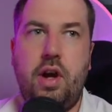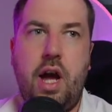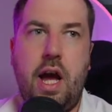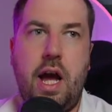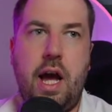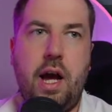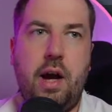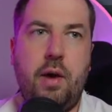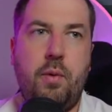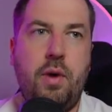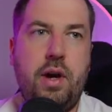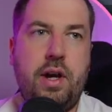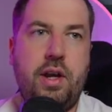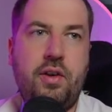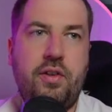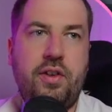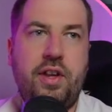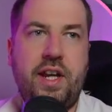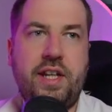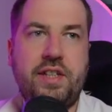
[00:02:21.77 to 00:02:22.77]
working on the
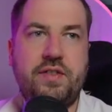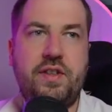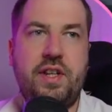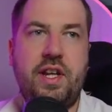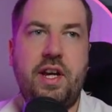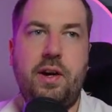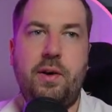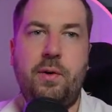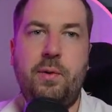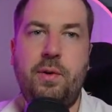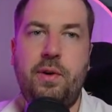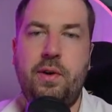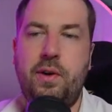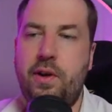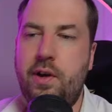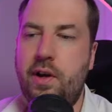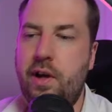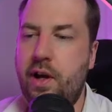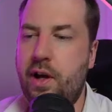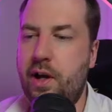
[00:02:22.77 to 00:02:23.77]
next video.
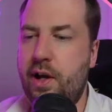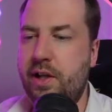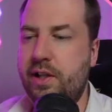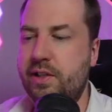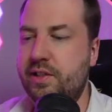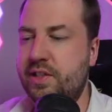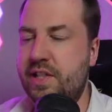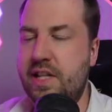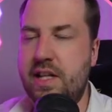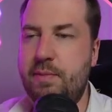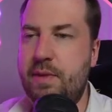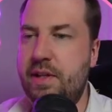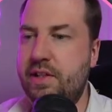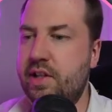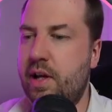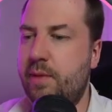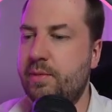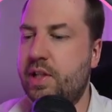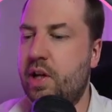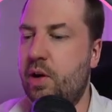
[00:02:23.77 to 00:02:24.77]
Just need a bit of time
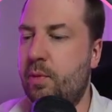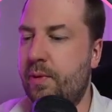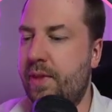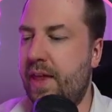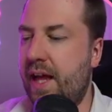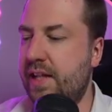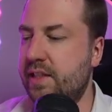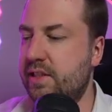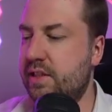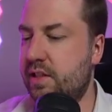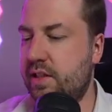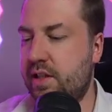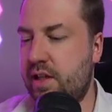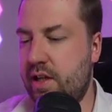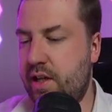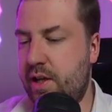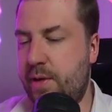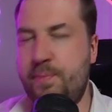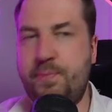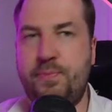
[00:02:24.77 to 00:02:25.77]
to get on with that.
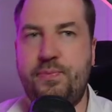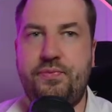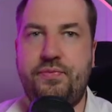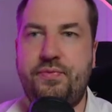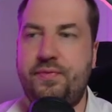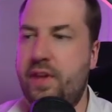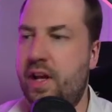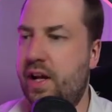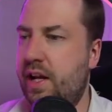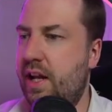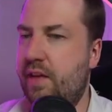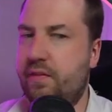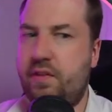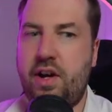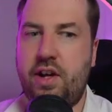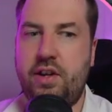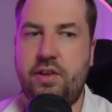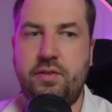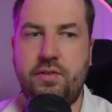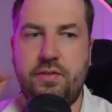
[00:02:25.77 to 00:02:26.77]
Luckily, I've kind
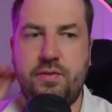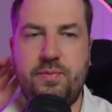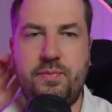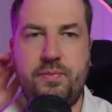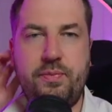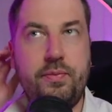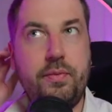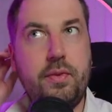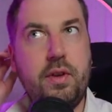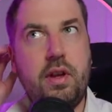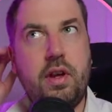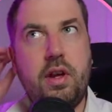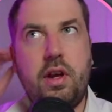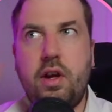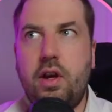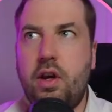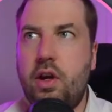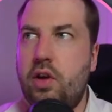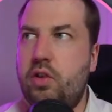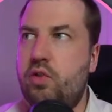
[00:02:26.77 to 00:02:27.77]
of
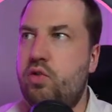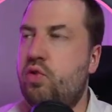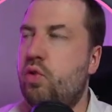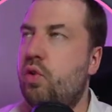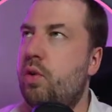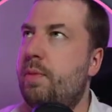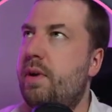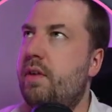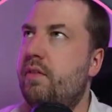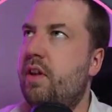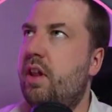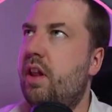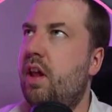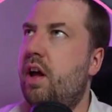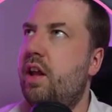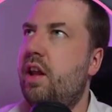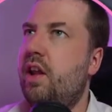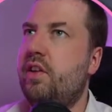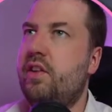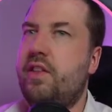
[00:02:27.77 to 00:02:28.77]
drawn a bit of a line
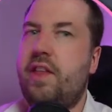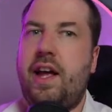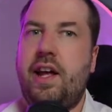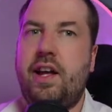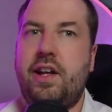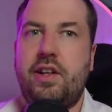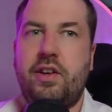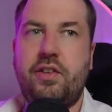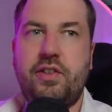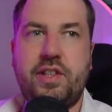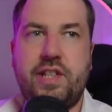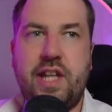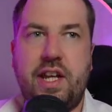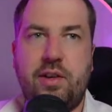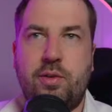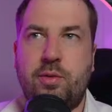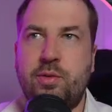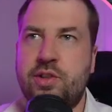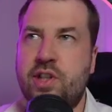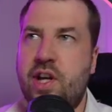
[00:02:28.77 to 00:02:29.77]
under that on the technical
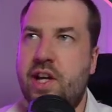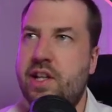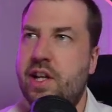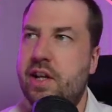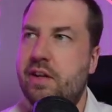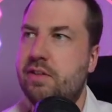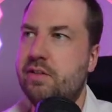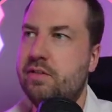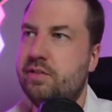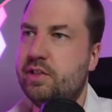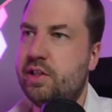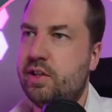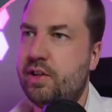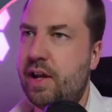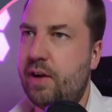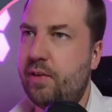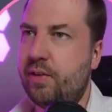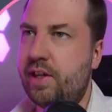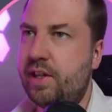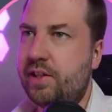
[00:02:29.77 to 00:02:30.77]
side now. So now
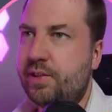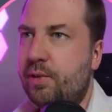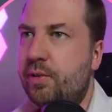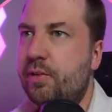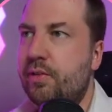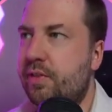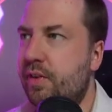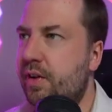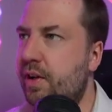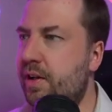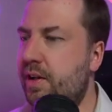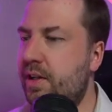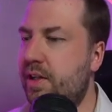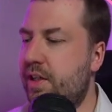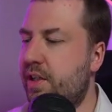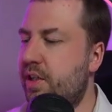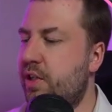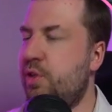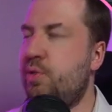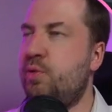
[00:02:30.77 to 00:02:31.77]
the sort of
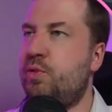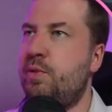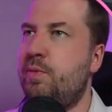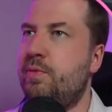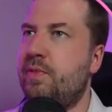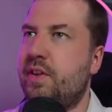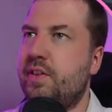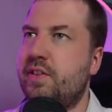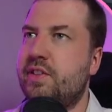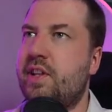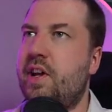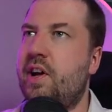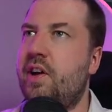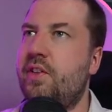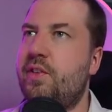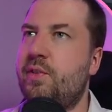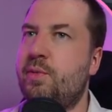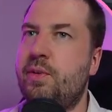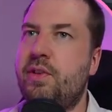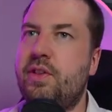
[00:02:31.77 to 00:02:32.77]
YouTube fun starts
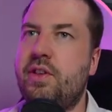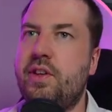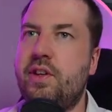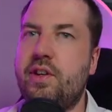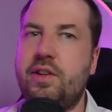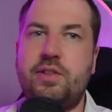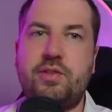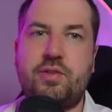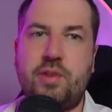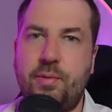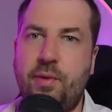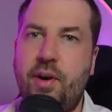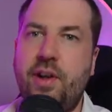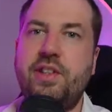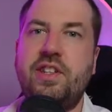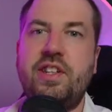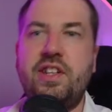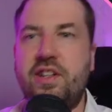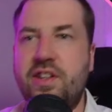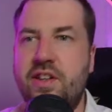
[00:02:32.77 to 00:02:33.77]
with the script
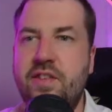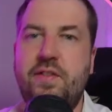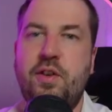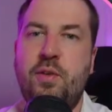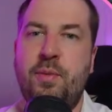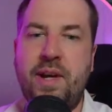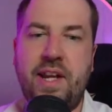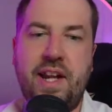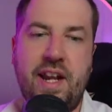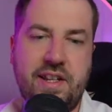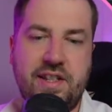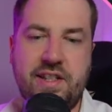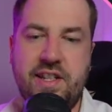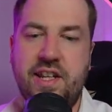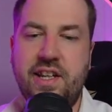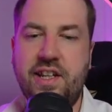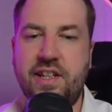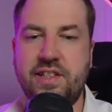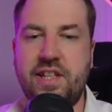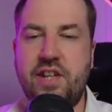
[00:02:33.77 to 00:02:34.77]
writing and the filming and editing,
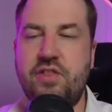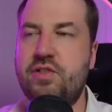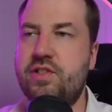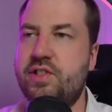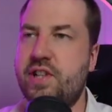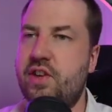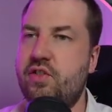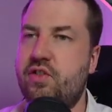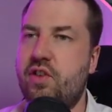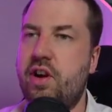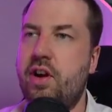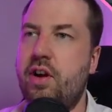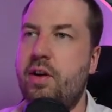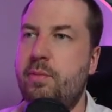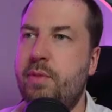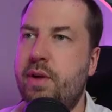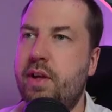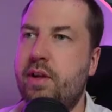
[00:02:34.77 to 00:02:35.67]
etc., etc. But